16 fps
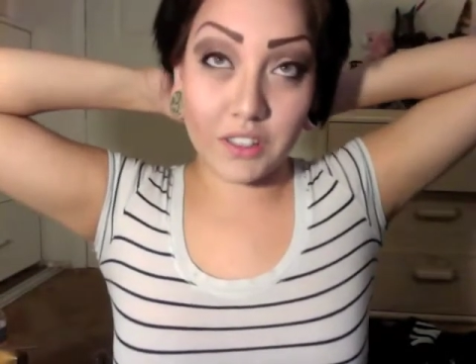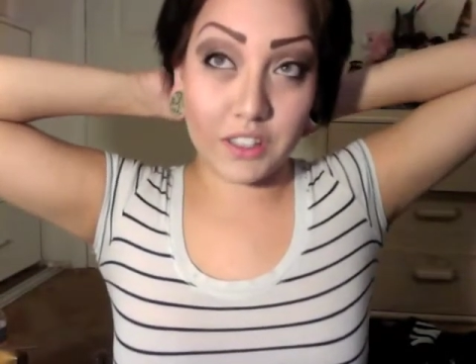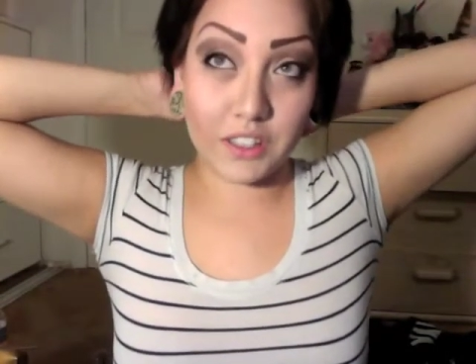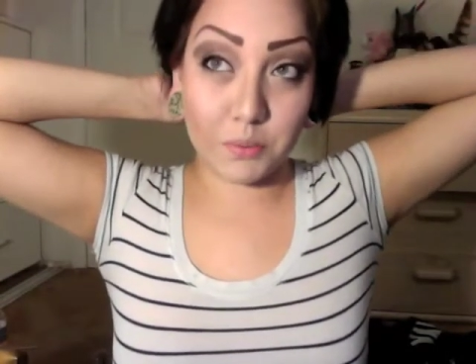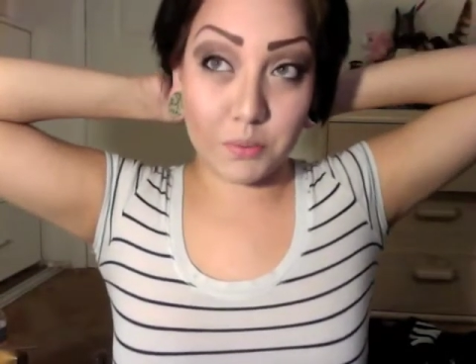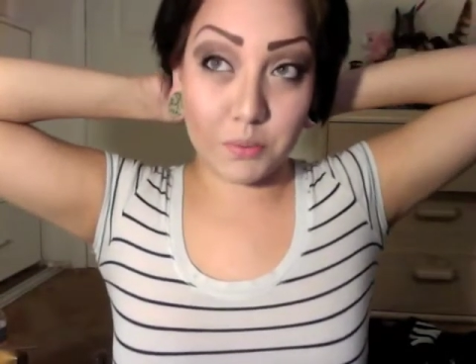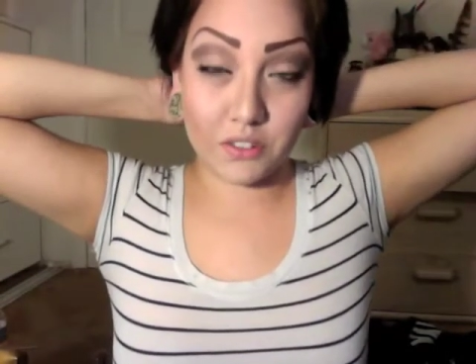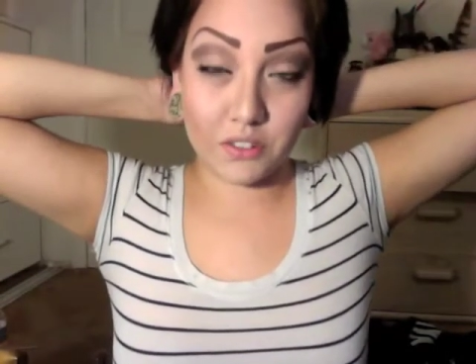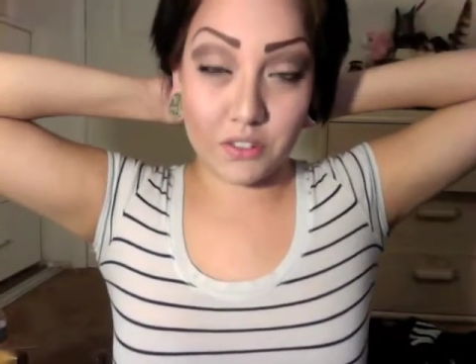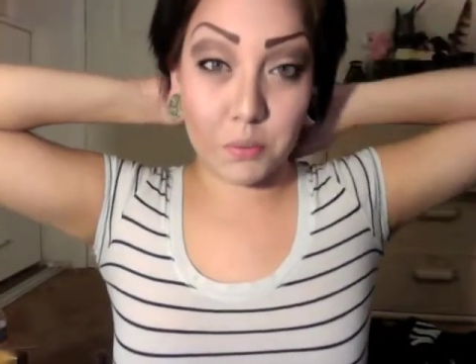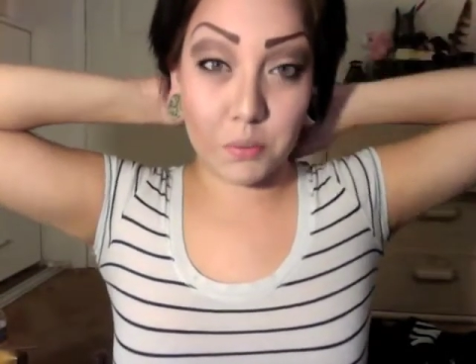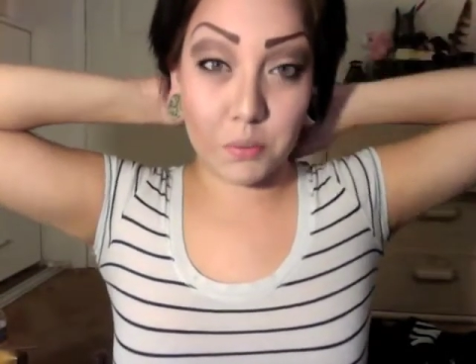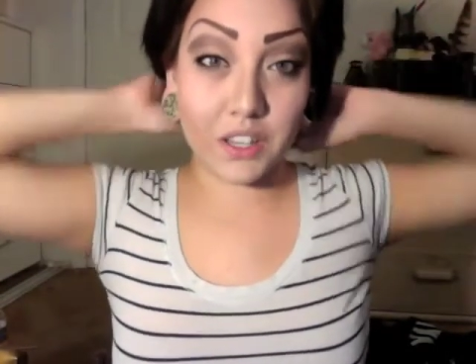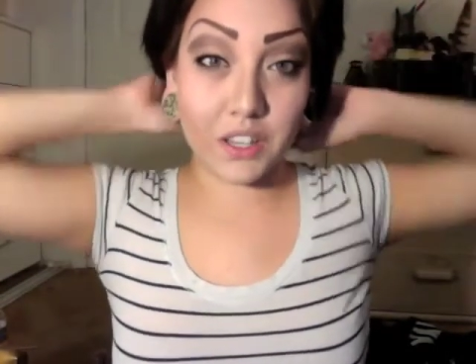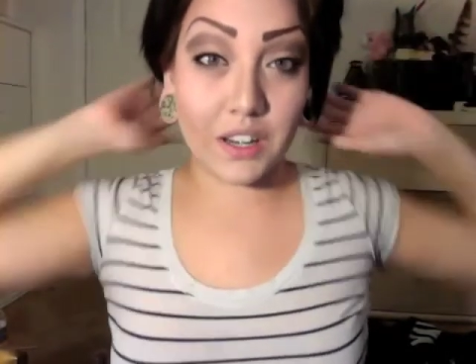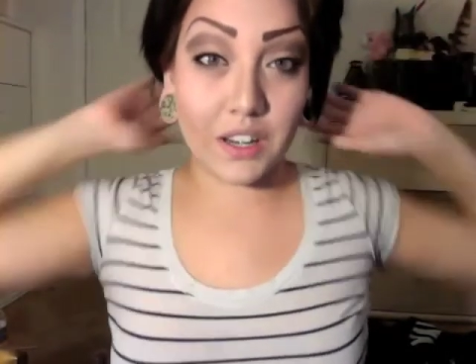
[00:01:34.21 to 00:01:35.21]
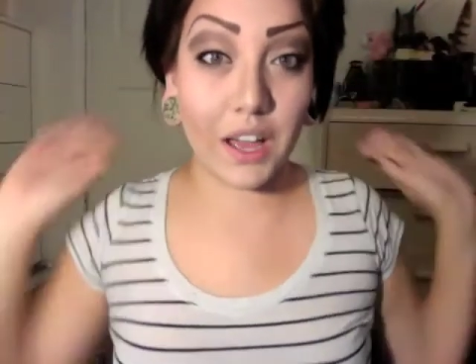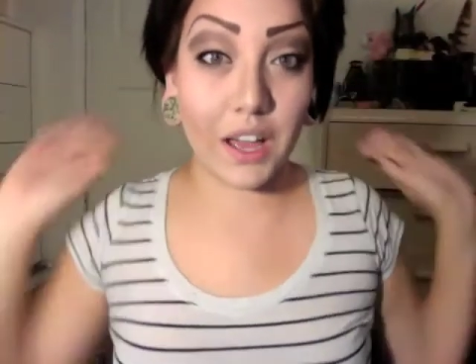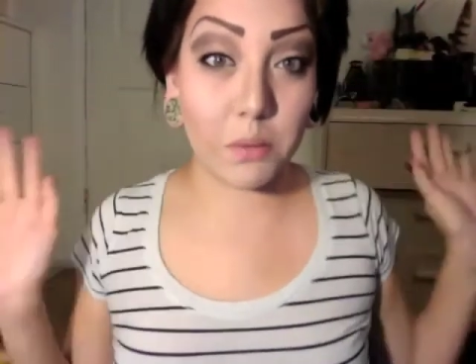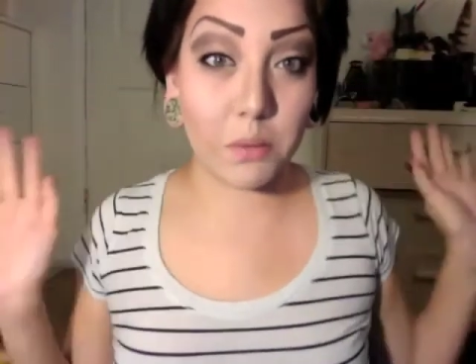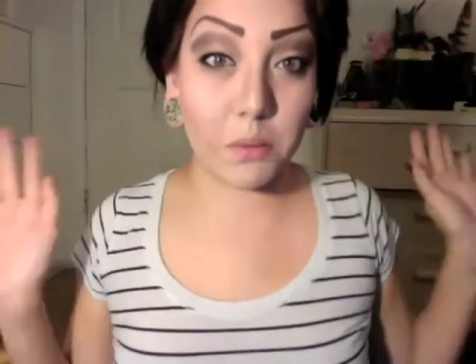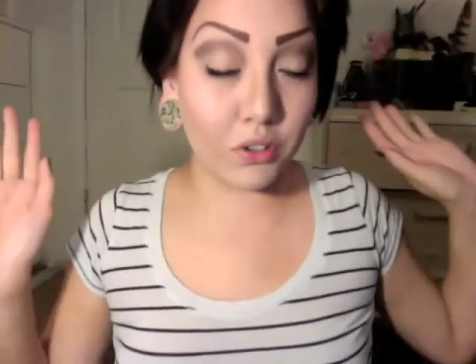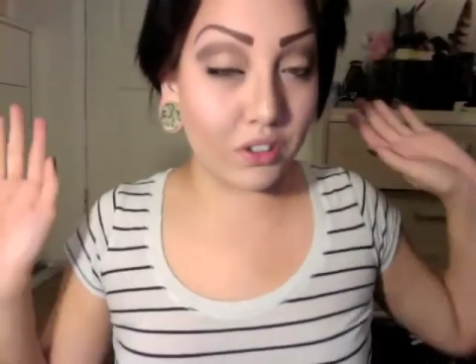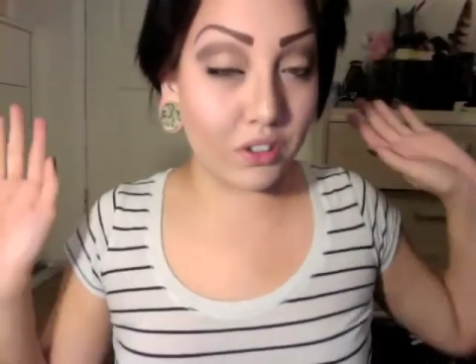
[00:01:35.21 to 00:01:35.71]
is because if you put it in a high
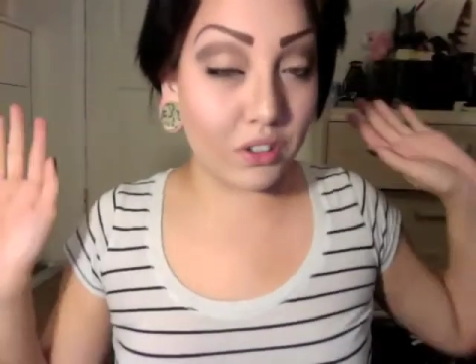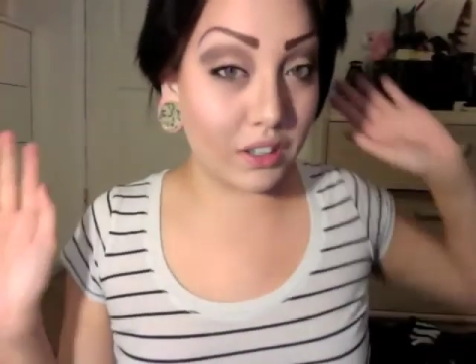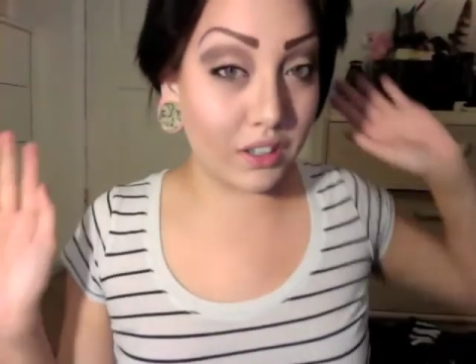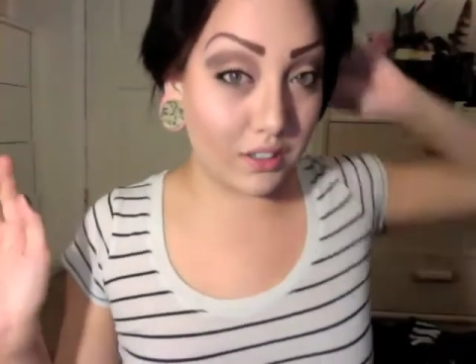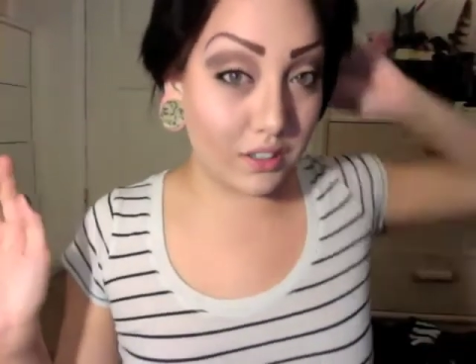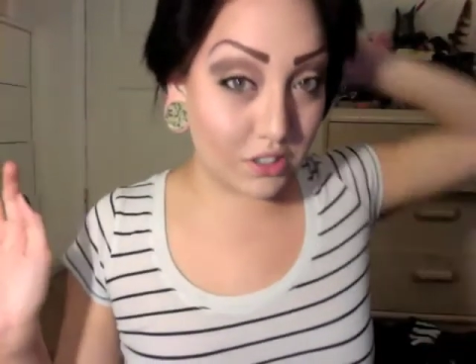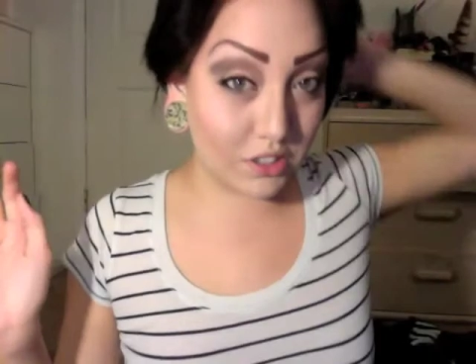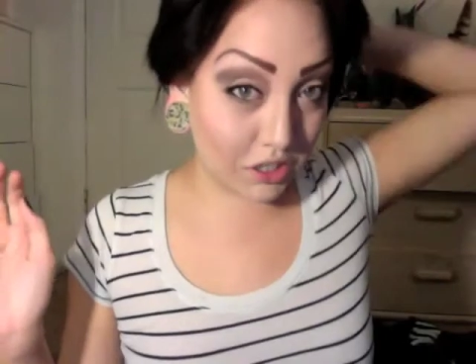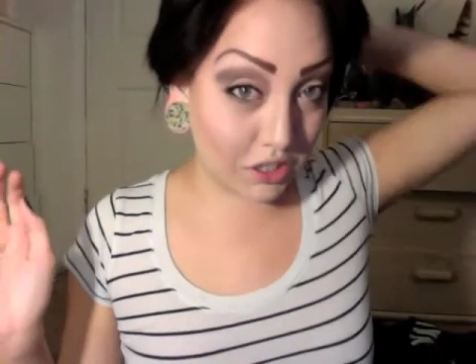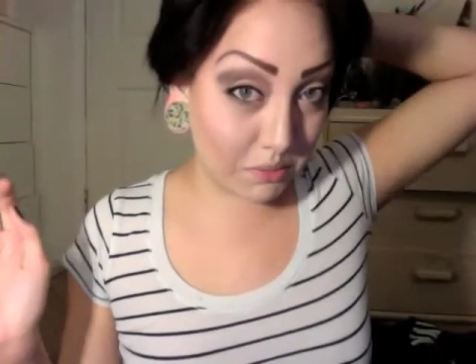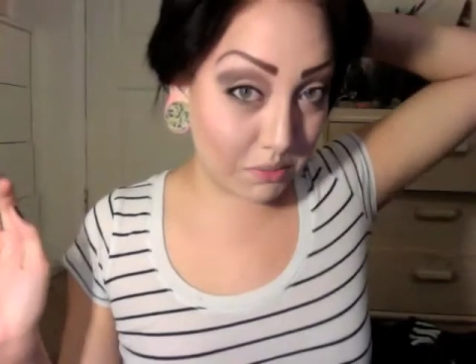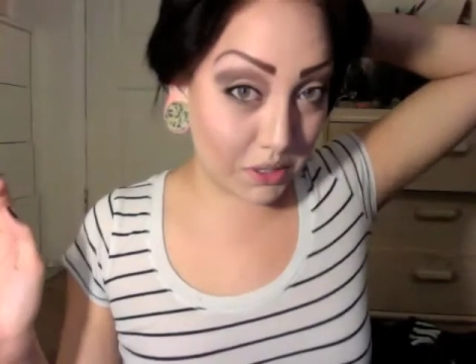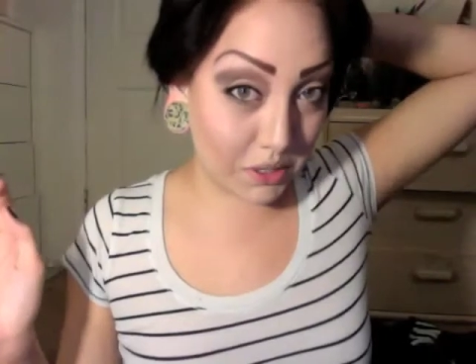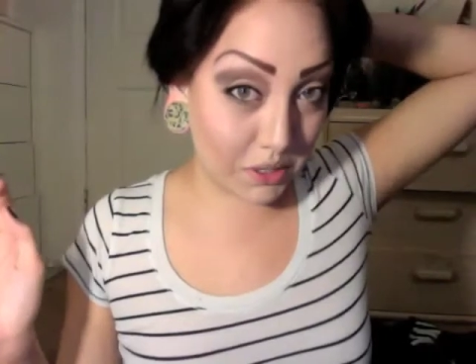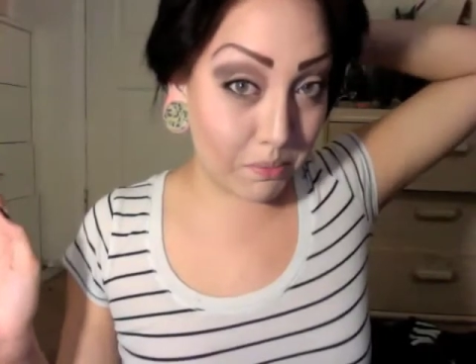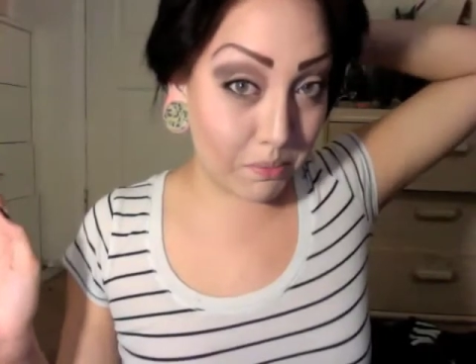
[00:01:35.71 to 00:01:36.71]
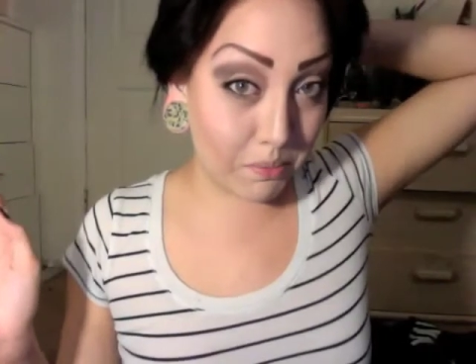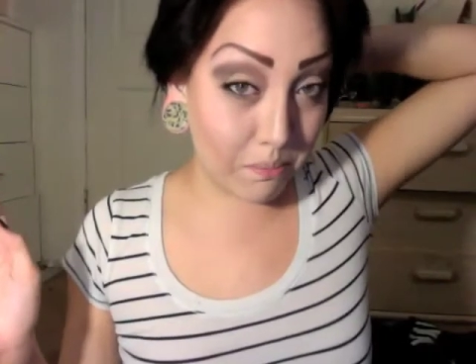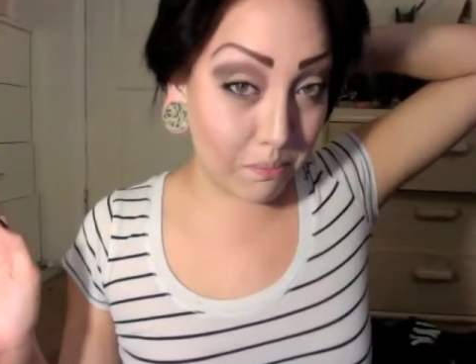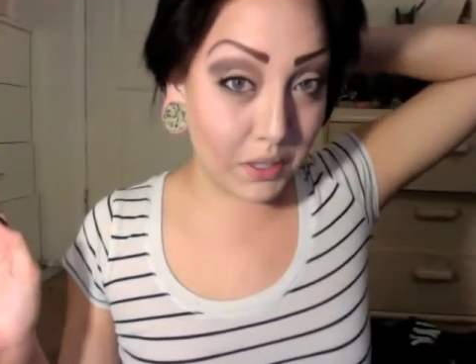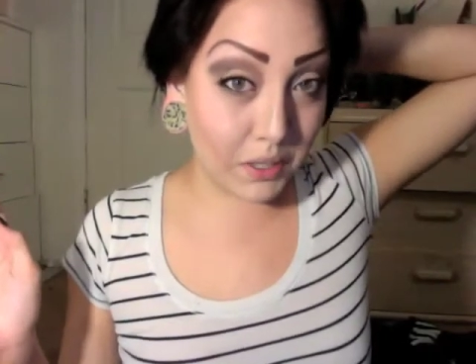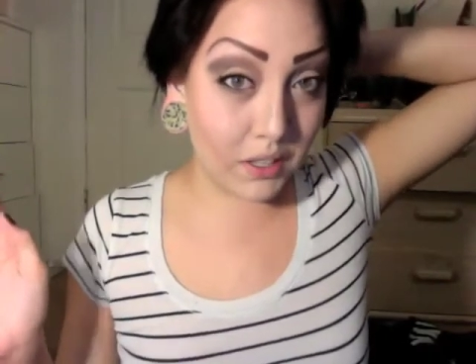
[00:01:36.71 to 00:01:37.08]
ponytail, there's going to be a bump.